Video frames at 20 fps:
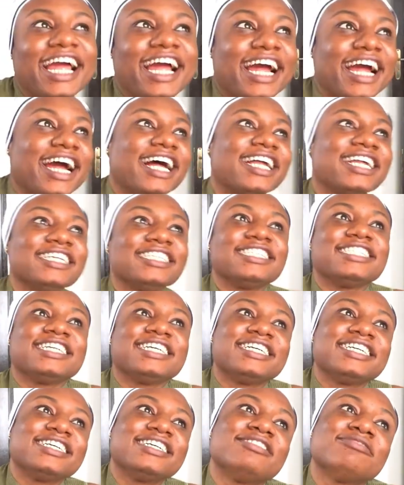and
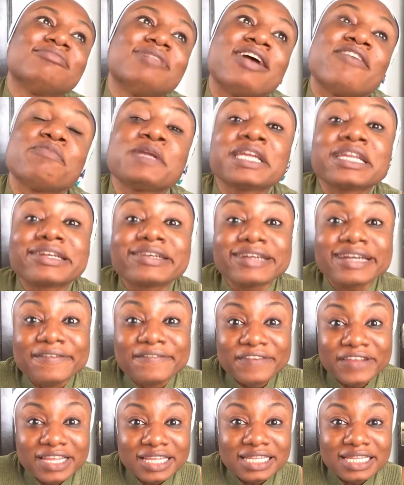I've been
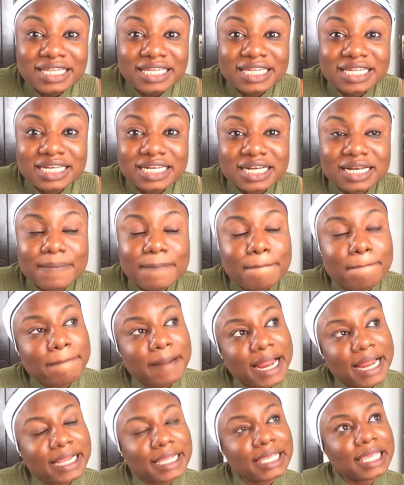craving
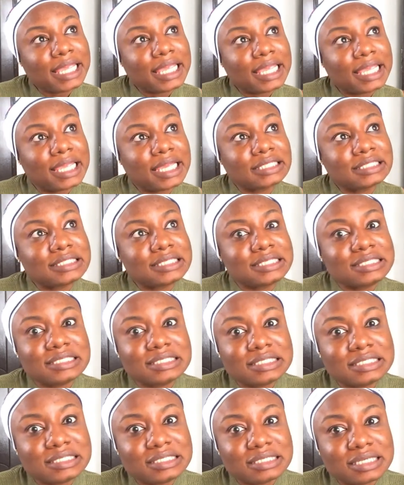pancake
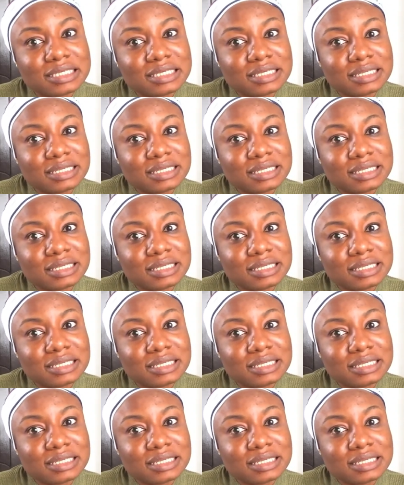since